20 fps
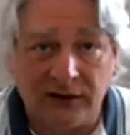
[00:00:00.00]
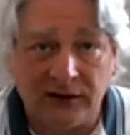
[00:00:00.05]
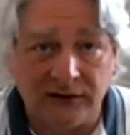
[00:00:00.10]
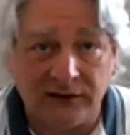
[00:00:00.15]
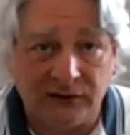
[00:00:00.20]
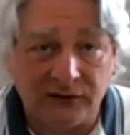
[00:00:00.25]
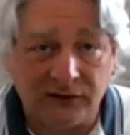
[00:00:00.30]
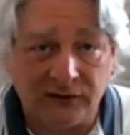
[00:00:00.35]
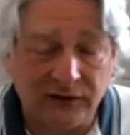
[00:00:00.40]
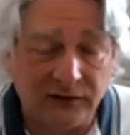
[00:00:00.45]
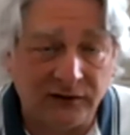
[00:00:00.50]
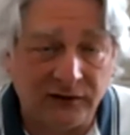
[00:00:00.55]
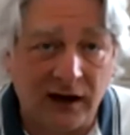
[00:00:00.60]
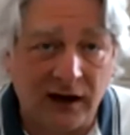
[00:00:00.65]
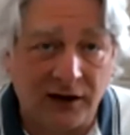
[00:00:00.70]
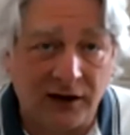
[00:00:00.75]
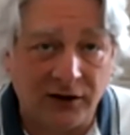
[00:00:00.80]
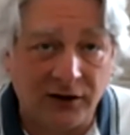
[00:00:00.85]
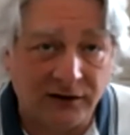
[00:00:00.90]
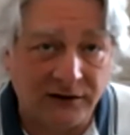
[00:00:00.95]
not going to
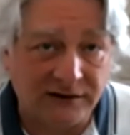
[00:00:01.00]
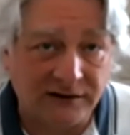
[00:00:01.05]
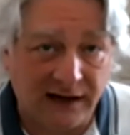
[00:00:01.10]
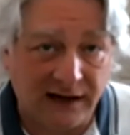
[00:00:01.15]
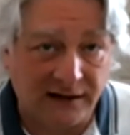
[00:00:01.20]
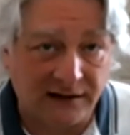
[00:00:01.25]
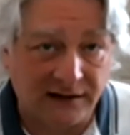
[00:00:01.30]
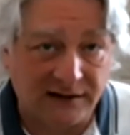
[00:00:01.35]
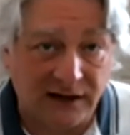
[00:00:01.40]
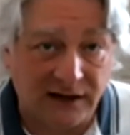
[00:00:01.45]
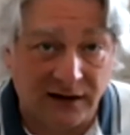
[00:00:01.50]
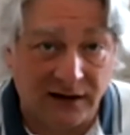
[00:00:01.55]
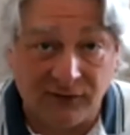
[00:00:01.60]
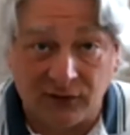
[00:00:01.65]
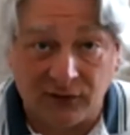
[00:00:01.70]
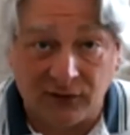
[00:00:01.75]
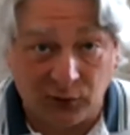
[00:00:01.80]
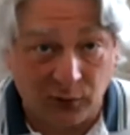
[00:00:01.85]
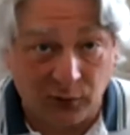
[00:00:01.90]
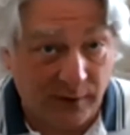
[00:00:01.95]
contain a ton of
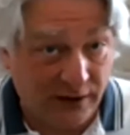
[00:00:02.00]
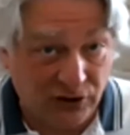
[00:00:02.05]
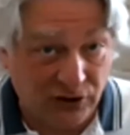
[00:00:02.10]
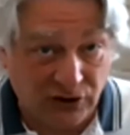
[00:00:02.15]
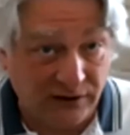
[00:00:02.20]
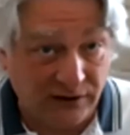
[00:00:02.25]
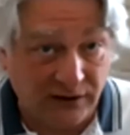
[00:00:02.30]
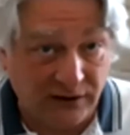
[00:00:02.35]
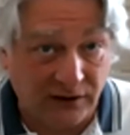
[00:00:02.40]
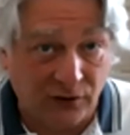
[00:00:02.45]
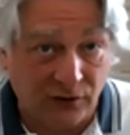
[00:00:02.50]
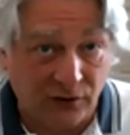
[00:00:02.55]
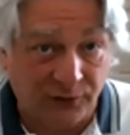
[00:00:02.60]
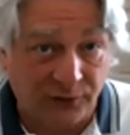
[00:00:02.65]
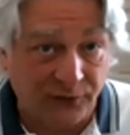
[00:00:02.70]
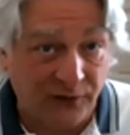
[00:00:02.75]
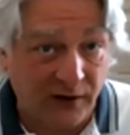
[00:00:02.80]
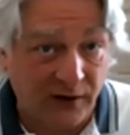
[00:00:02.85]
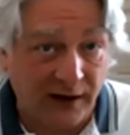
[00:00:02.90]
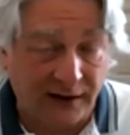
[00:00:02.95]
information that you'll find
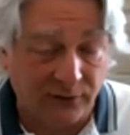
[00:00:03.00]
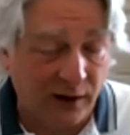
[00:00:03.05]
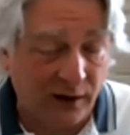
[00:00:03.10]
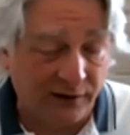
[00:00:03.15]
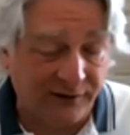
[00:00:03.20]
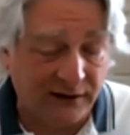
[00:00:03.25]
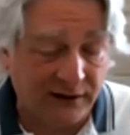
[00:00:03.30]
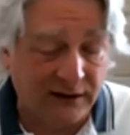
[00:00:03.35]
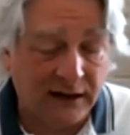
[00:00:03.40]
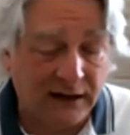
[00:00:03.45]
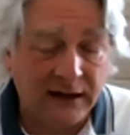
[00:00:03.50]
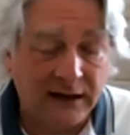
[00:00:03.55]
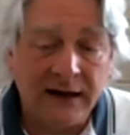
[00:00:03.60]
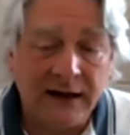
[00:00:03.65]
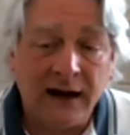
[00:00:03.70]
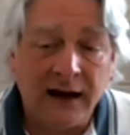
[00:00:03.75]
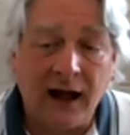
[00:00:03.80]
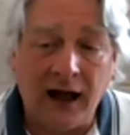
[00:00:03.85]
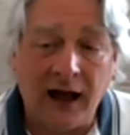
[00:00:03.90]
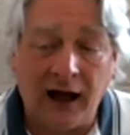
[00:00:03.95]
relevant.
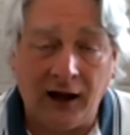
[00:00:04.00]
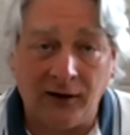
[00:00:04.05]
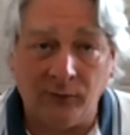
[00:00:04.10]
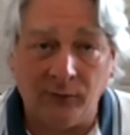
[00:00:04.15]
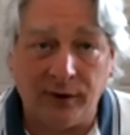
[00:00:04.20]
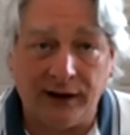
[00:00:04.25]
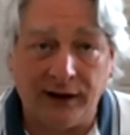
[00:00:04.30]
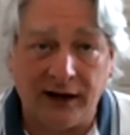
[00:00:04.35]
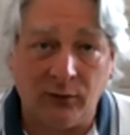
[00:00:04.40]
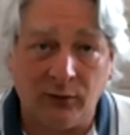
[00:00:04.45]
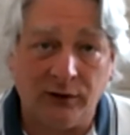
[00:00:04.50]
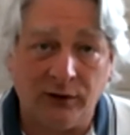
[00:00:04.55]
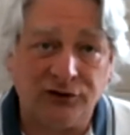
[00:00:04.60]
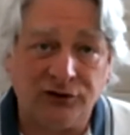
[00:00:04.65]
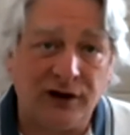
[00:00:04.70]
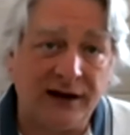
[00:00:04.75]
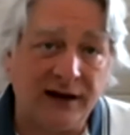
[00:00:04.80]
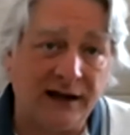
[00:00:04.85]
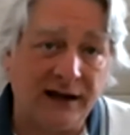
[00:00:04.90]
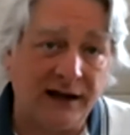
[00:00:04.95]
But I will try to
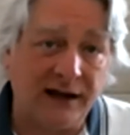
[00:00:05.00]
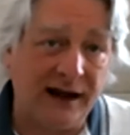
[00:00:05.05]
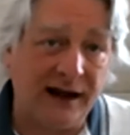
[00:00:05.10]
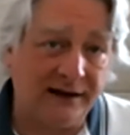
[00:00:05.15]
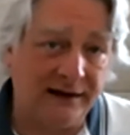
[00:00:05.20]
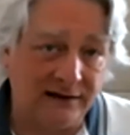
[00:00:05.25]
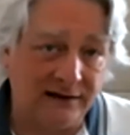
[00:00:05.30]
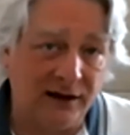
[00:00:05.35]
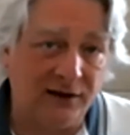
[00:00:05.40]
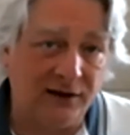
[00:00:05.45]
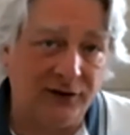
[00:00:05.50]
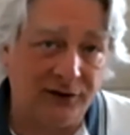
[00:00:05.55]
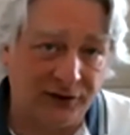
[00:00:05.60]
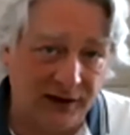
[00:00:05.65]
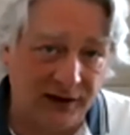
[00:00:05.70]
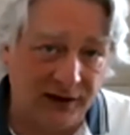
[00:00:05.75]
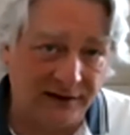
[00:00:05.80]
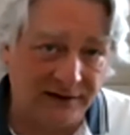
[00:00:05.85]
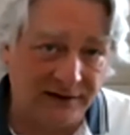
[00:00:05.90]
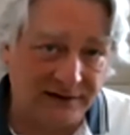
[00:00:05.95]
connect it to other
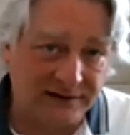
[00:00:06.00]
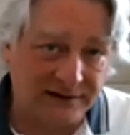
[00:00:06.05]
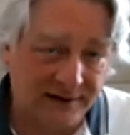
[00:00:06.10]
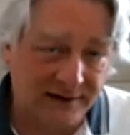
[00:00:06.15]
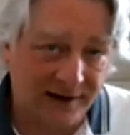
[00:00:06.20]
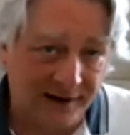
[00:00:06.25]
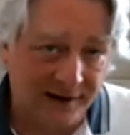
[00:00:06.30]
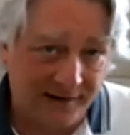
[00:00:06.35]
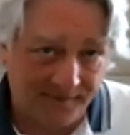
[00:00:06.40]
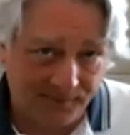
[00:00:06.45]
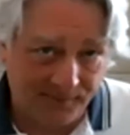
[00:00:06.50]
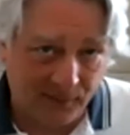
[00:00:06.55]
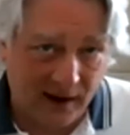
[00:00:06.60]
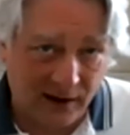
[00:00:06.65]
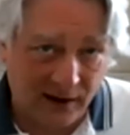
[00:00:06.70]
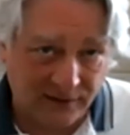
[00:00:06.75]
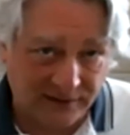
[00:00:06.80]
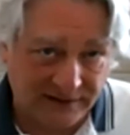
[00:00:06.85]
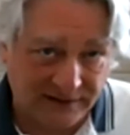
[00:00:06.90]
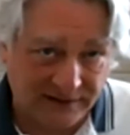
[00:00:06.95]
things
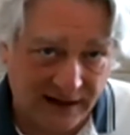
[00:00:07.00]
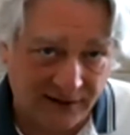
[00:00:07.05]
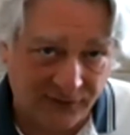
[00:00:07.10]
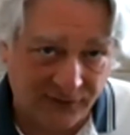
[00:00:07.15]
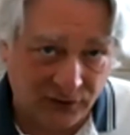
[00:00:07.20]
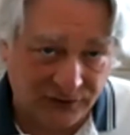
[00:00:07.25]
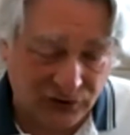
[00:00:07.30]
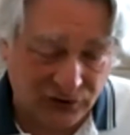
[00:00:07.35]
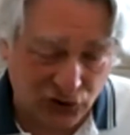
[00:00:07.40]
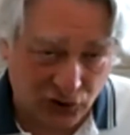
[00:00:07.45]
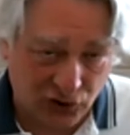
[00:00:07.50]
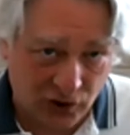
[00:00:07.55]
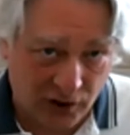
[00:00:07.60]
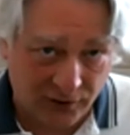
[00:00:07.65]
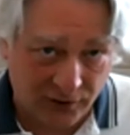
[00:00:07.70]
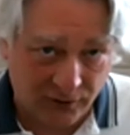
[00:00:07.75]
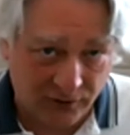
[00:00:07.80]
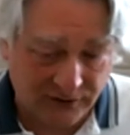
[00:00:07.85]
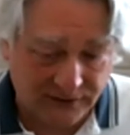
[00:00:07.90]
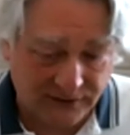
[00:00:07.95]
outside of those
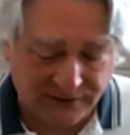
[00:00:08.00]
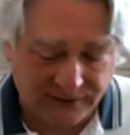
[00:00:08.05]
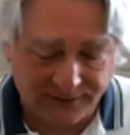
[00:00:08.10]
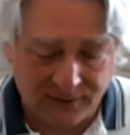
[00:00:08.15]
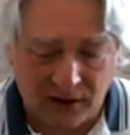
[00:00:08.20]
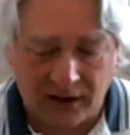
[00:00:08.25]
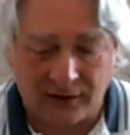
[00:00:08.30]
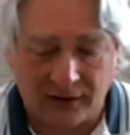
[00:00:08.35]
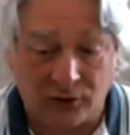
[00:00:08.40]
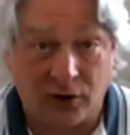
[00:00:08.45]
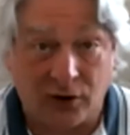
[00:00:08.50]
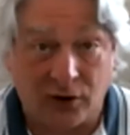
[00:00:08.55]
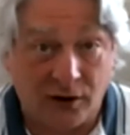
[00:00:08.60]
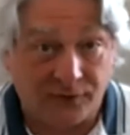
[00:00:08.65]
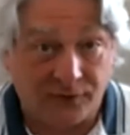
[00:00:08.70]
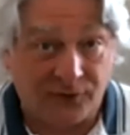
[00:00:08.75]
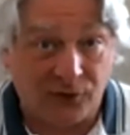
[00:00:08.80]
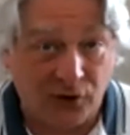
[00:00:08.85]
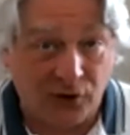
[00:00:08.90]
genres or art forms.